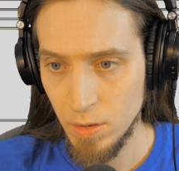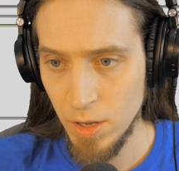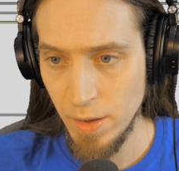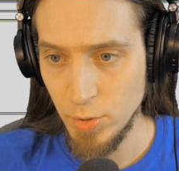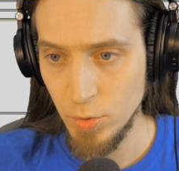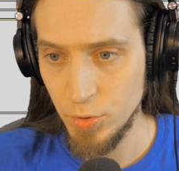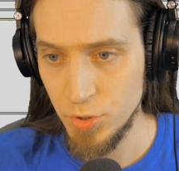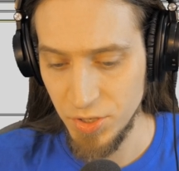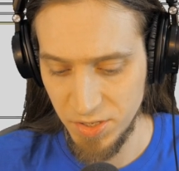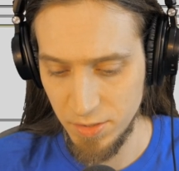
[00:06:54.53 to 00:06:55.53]
I'm going to
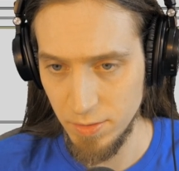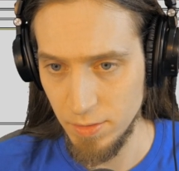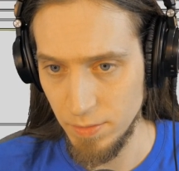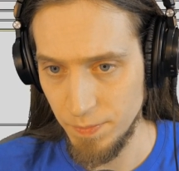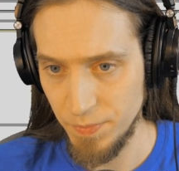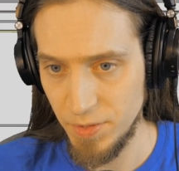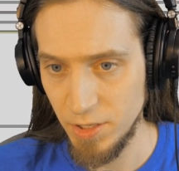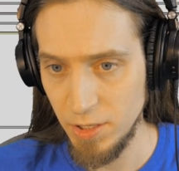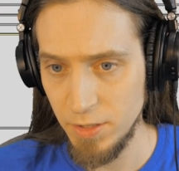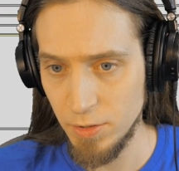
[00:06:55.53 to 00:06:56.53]
just
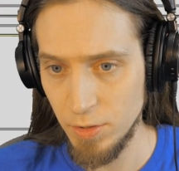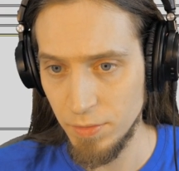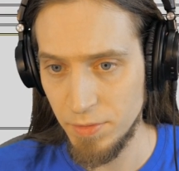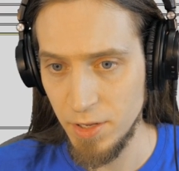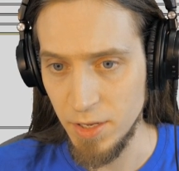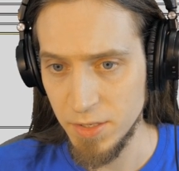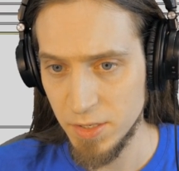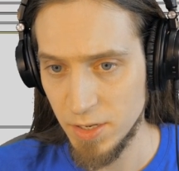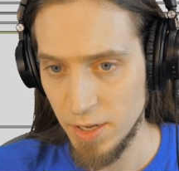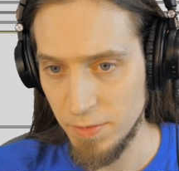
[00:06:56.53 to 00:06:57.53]
delete all of
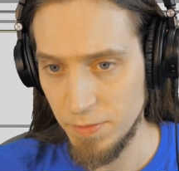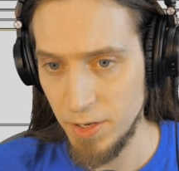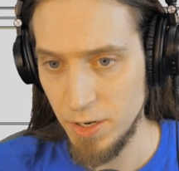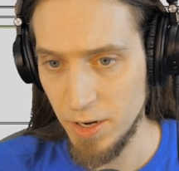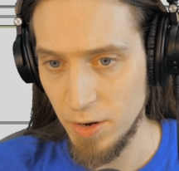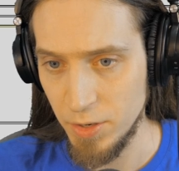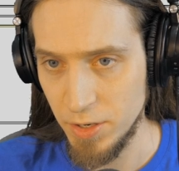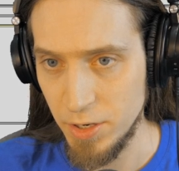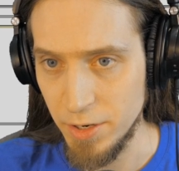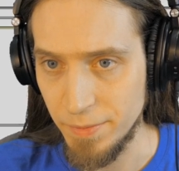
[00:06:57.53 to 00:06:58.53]
this and fade it out in
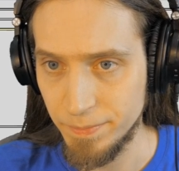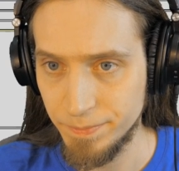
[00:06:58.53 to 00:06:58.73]
here.